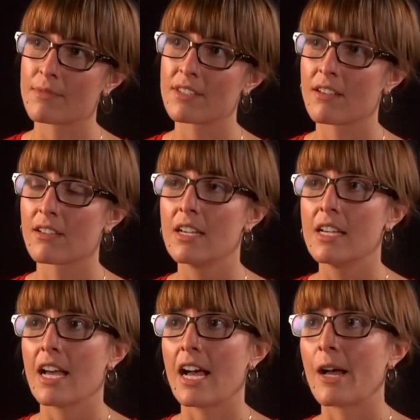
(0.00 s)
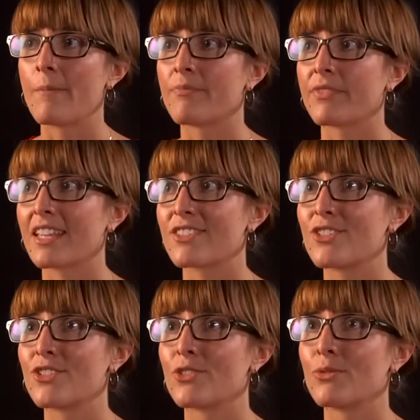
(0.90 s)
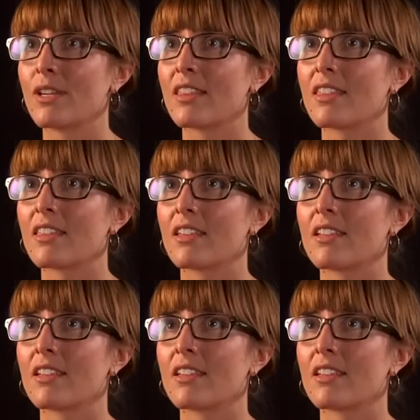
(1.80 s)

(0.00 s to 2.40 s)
So that's to do with